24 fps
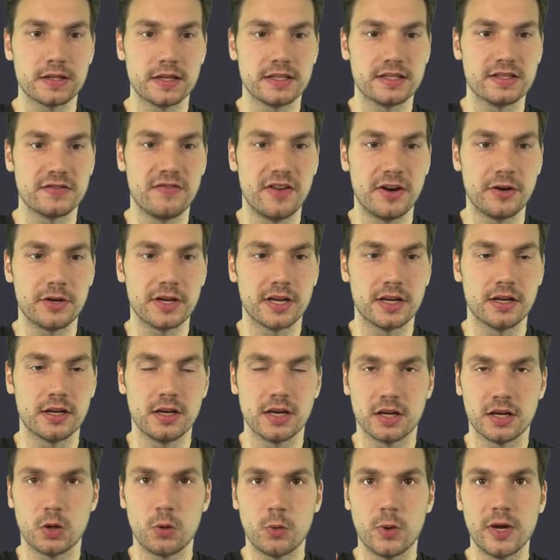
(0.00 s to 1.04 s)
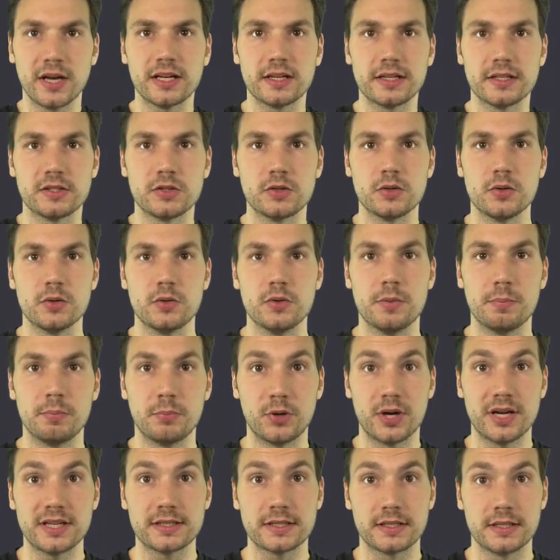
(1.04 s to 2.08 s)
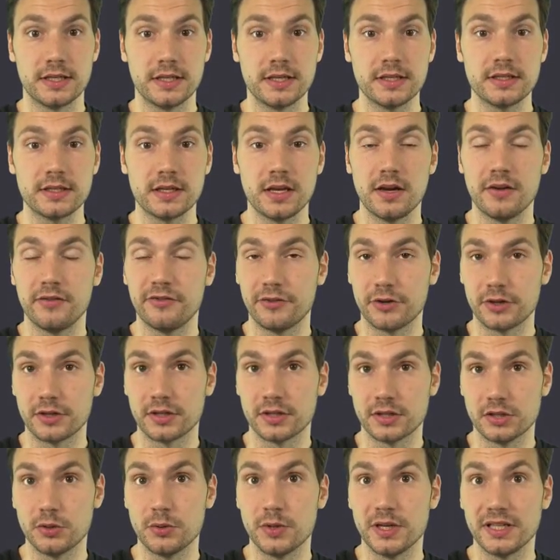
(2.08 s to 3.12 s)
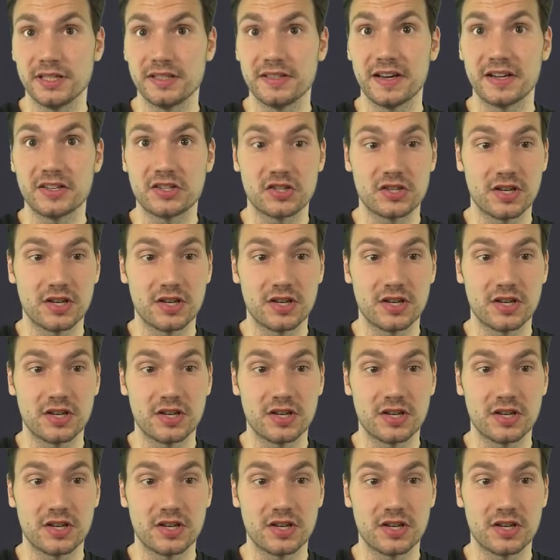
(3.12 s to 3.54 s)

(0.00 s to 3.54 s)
it's very quickly to press these for doing touch